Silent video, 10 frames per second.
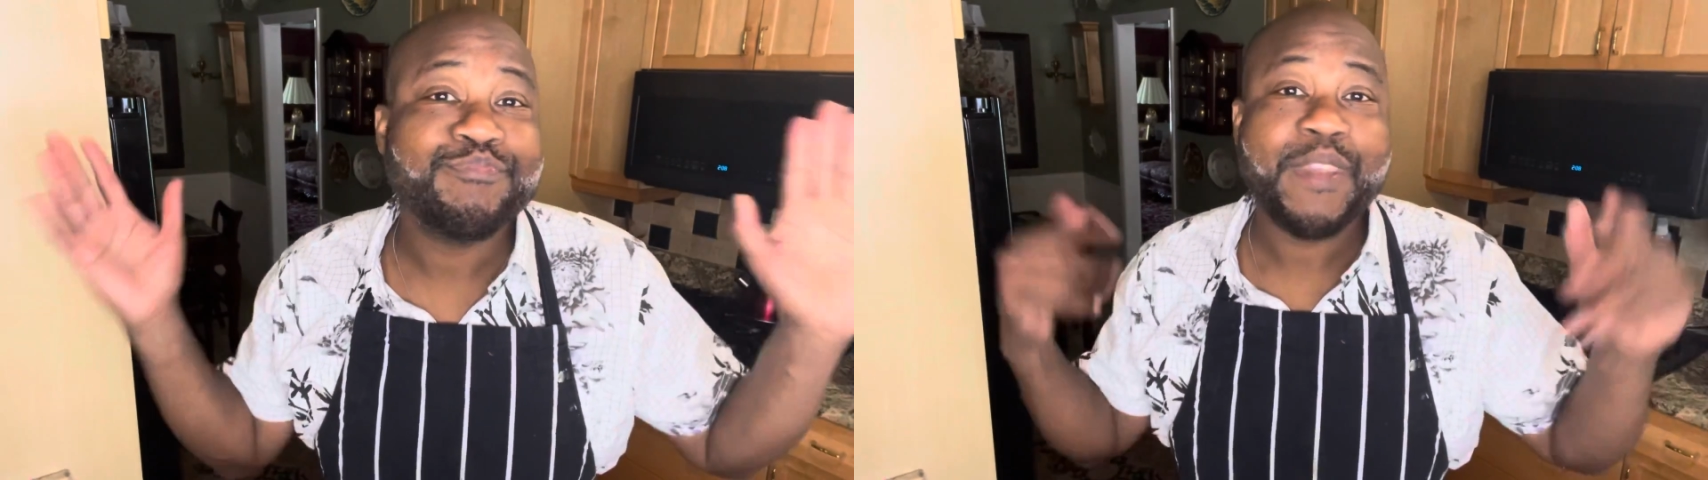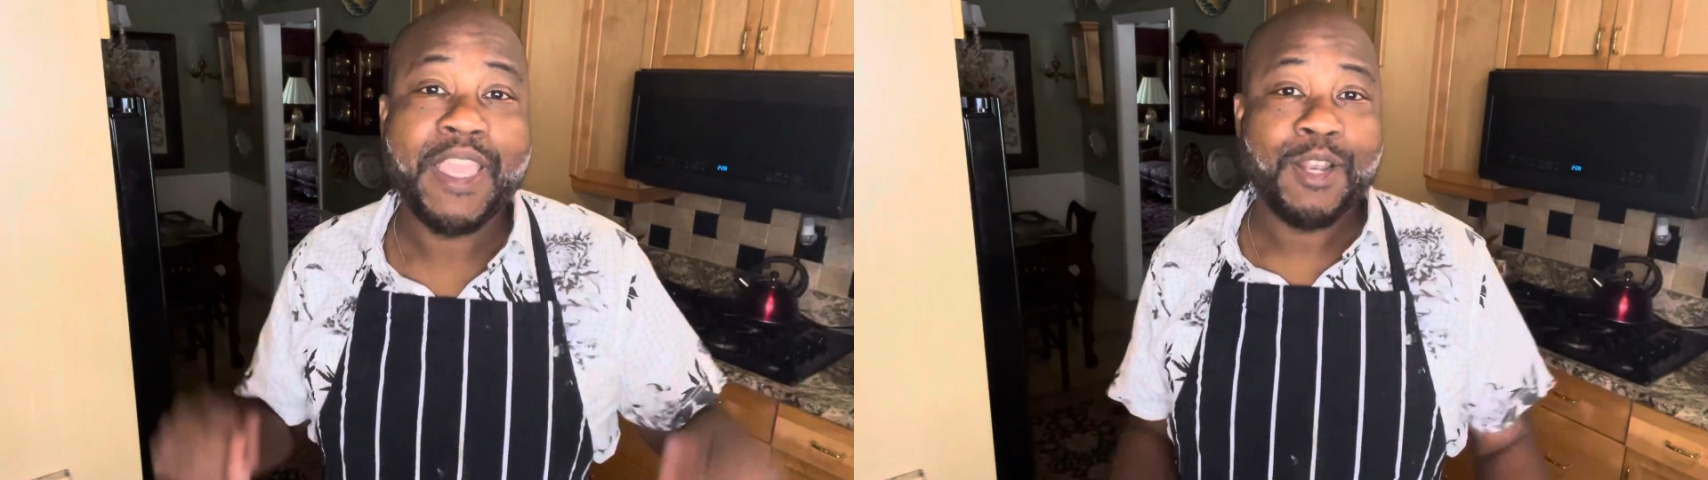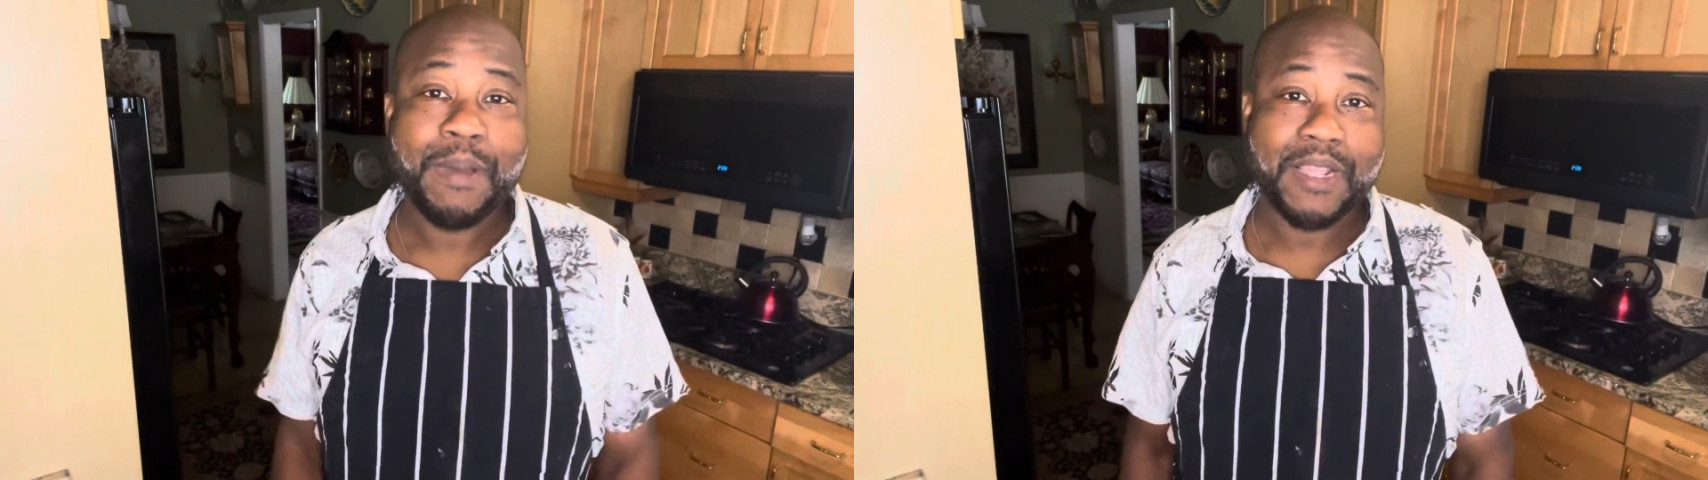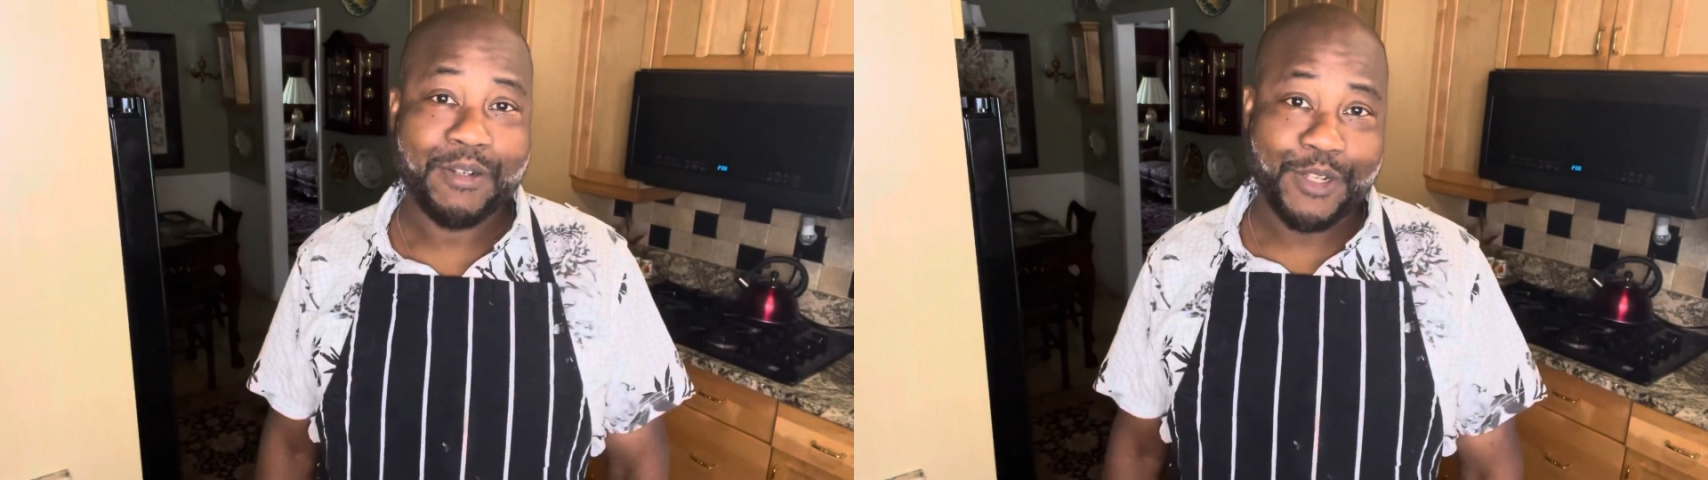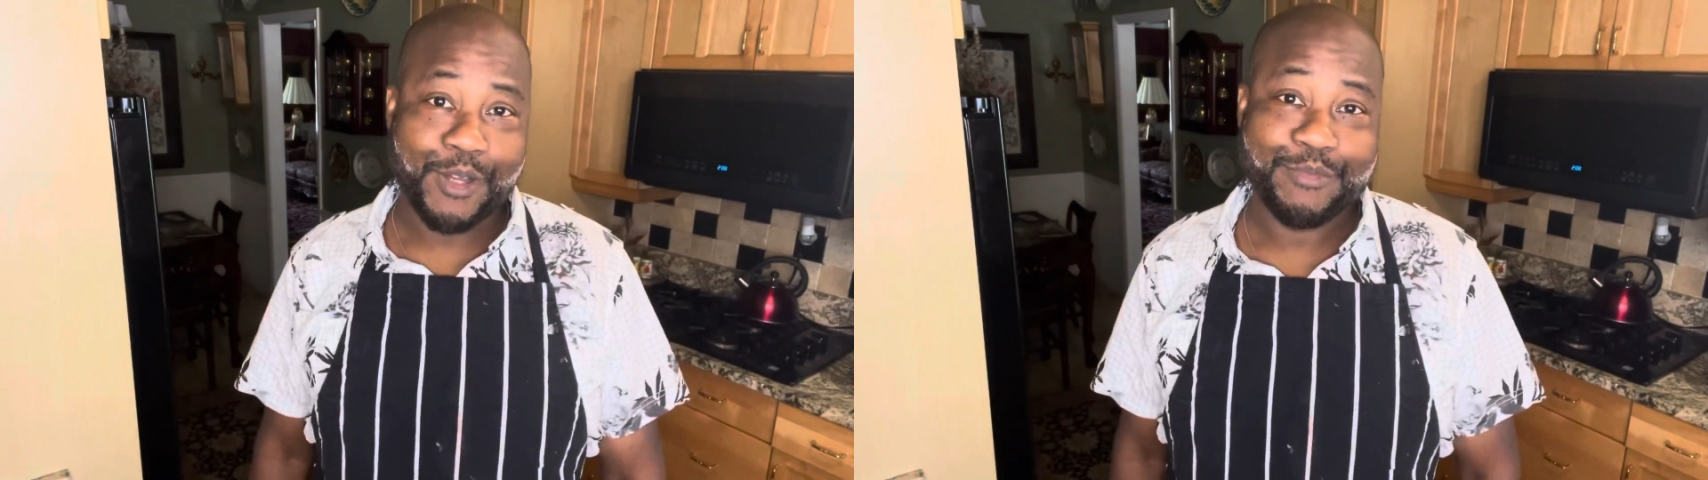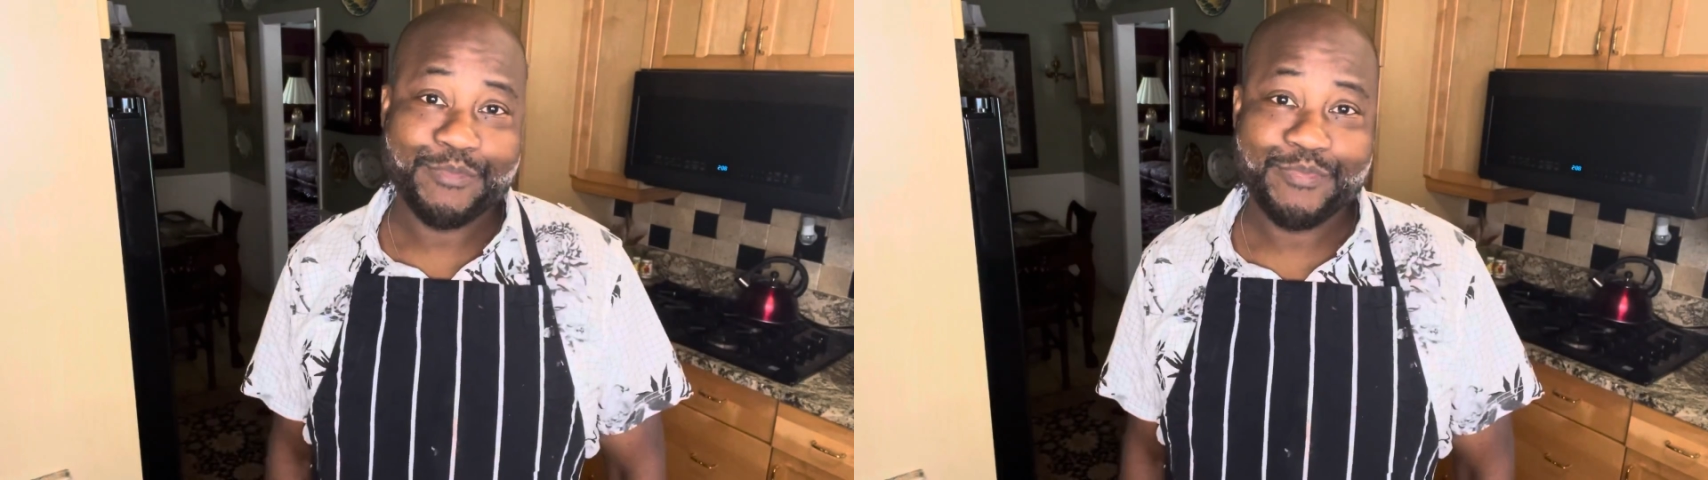ain't nobody gonna know.